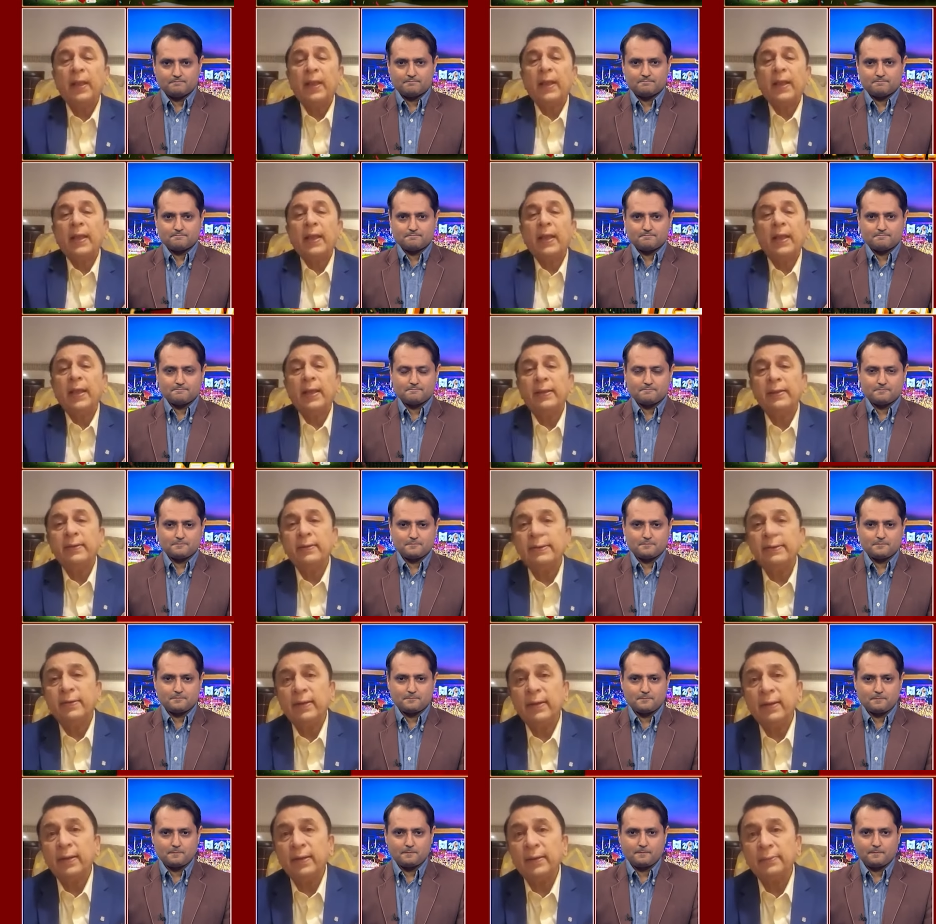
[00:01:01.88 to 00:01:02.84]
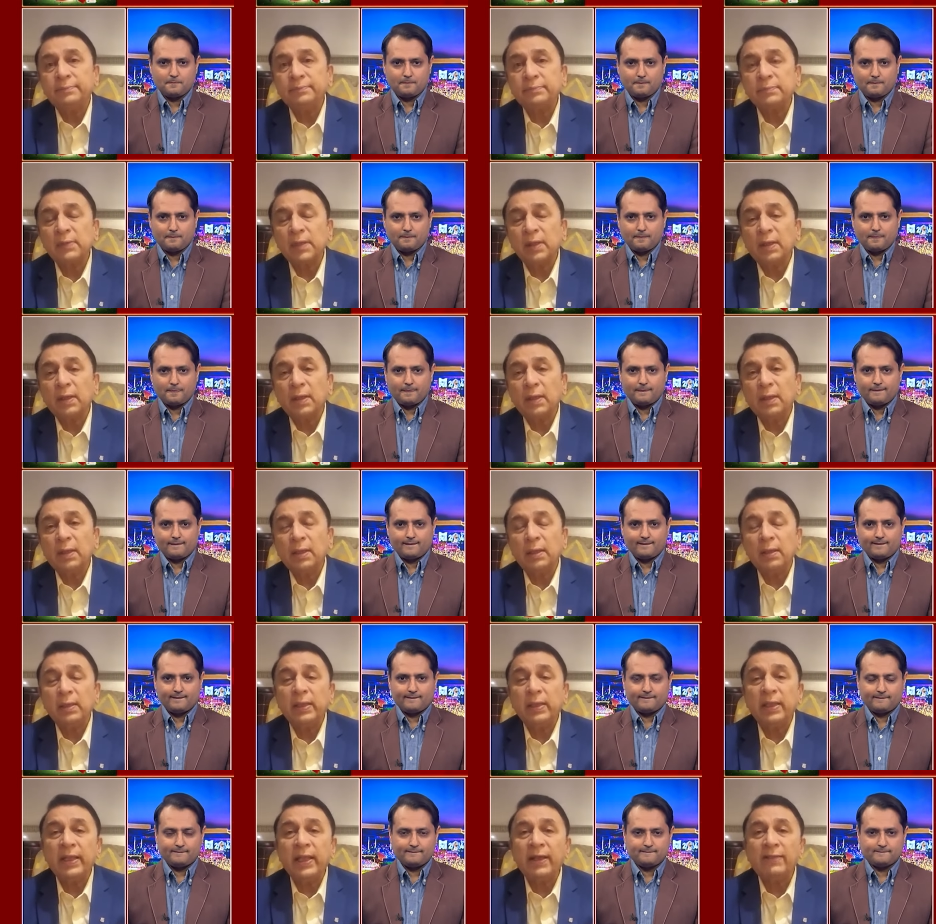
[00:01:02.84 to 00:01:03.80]
Speaker 1: and uh, uh,
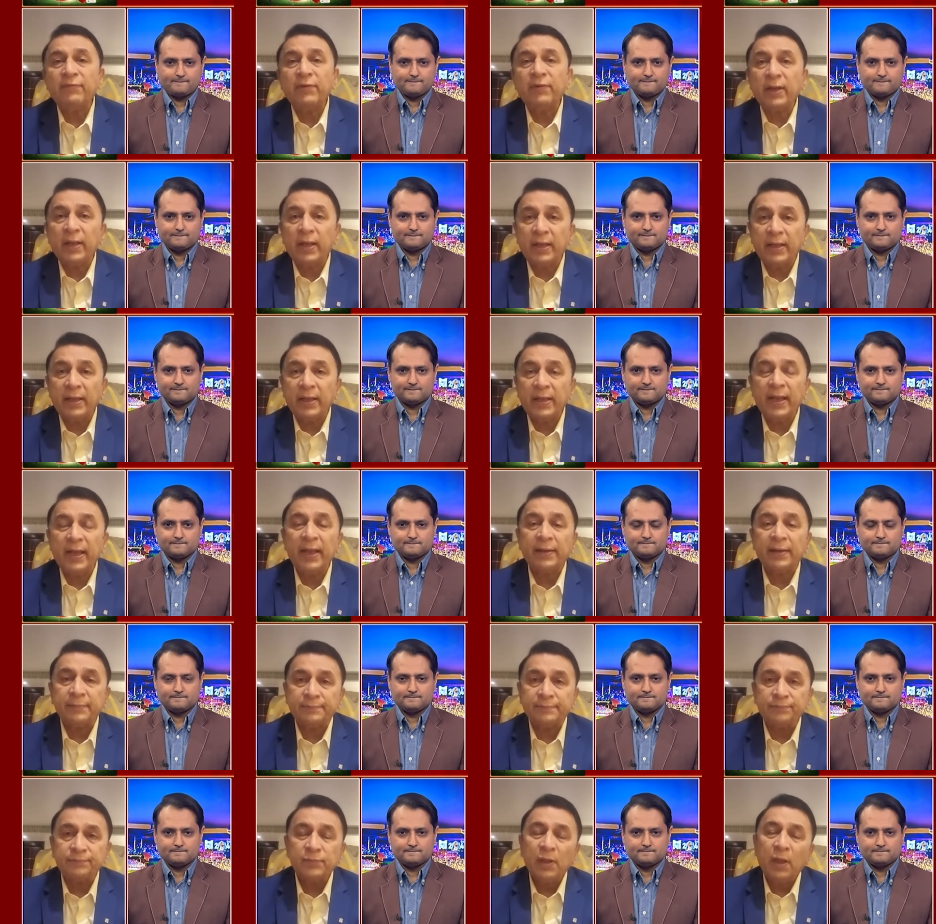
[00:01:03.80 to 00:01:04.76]
eleven again,